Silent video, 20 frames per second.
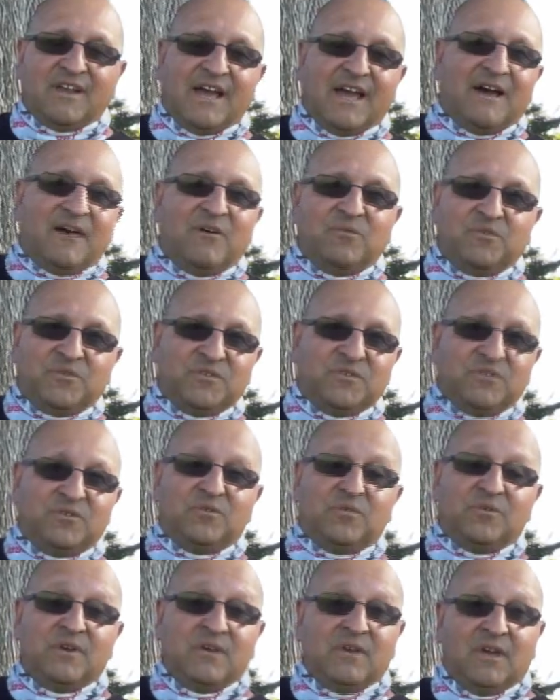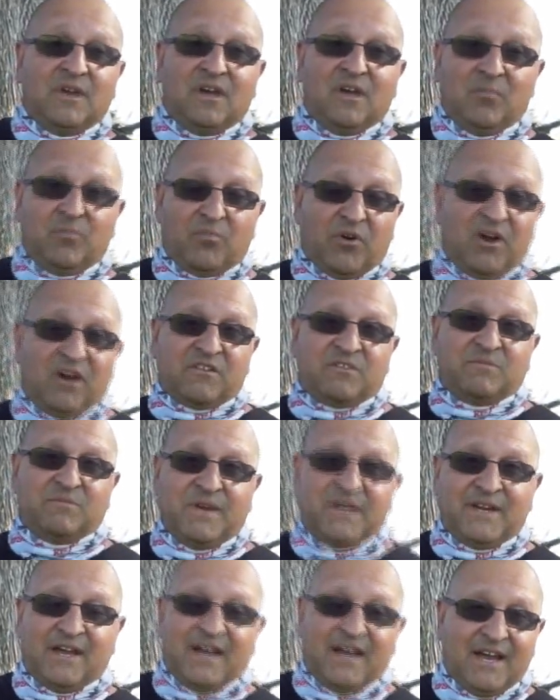how to
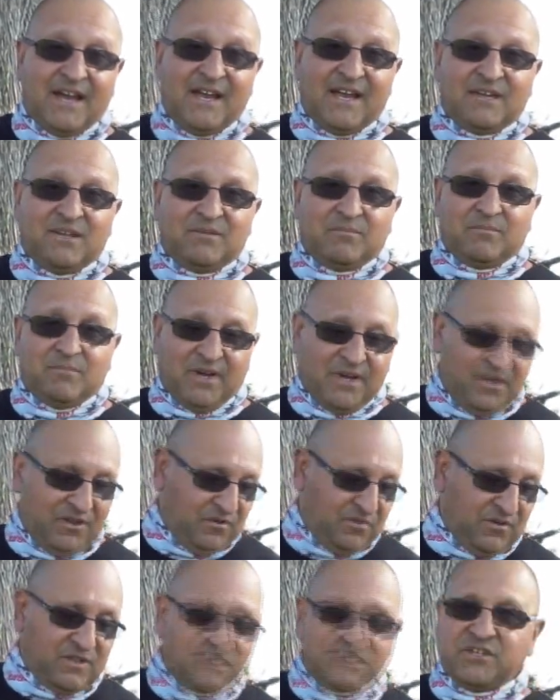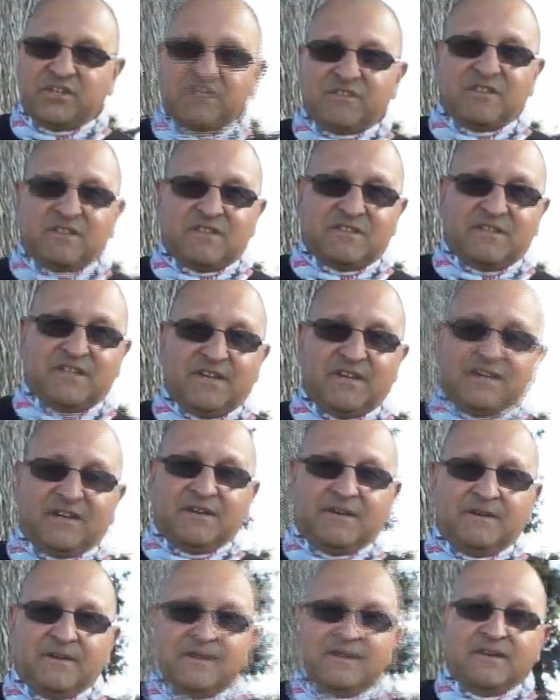approximate a height by using just a
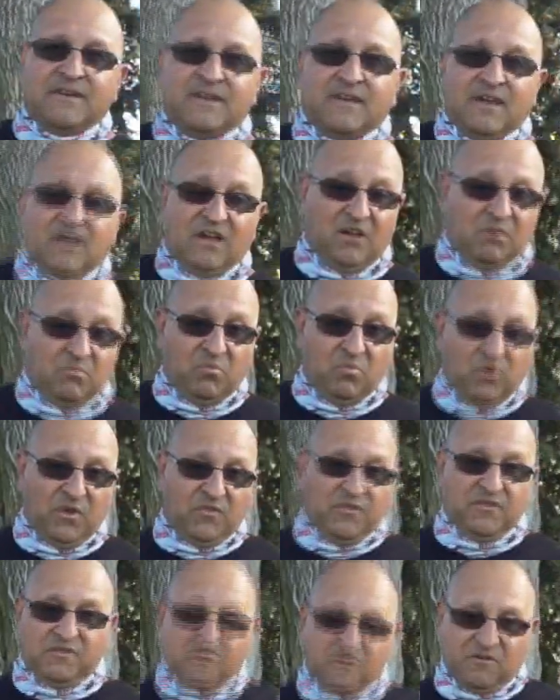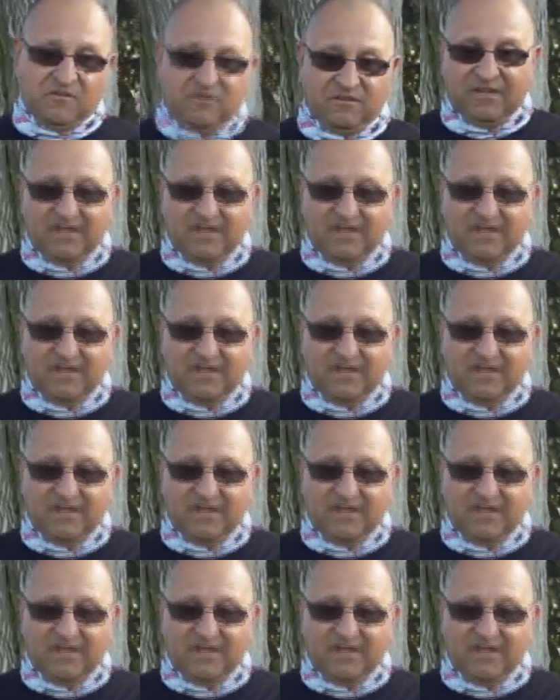stick um, with a certain